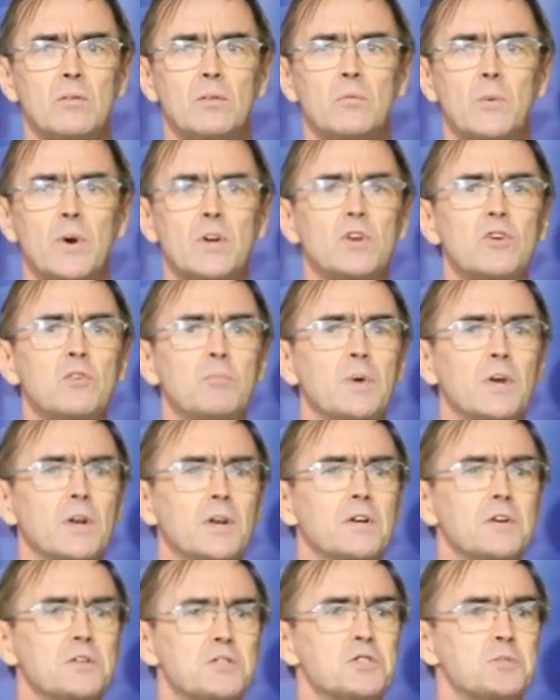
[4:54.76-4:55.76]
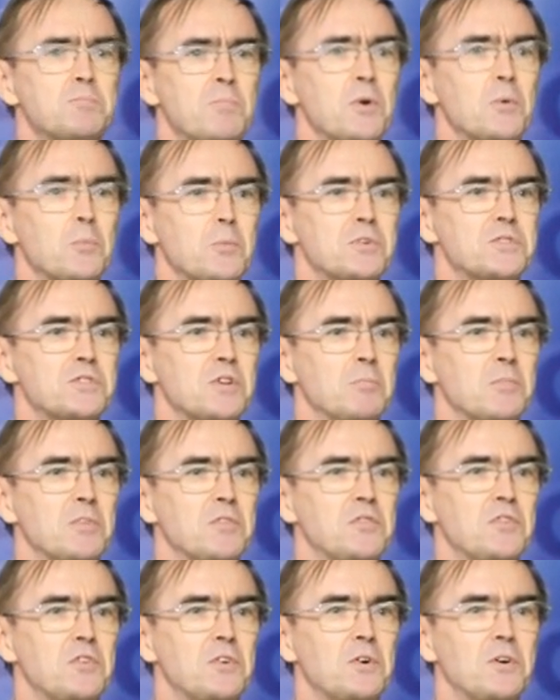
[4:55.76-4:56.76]
When you've been in a dispute with someone
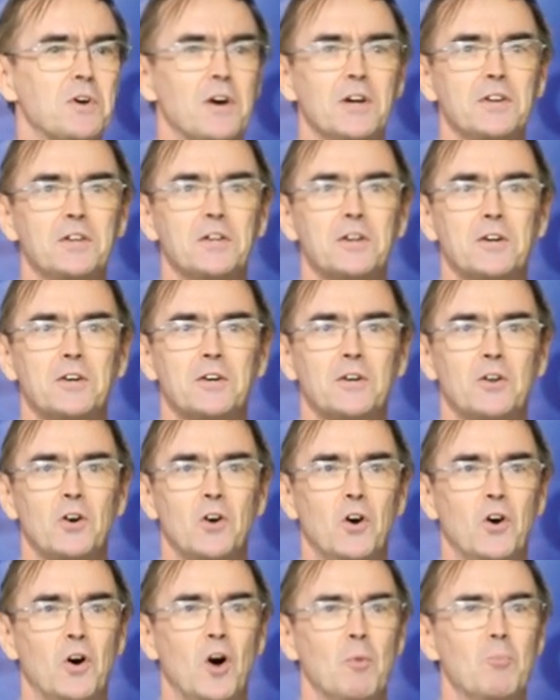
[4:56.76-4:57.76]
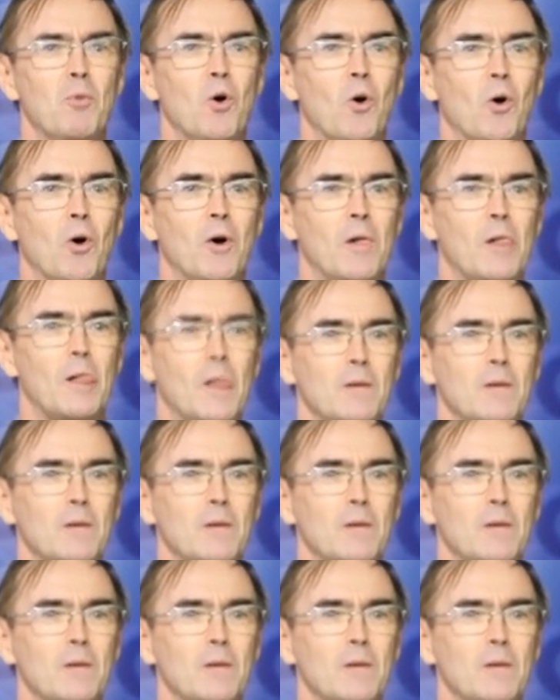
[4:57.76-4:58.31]
for a year or more,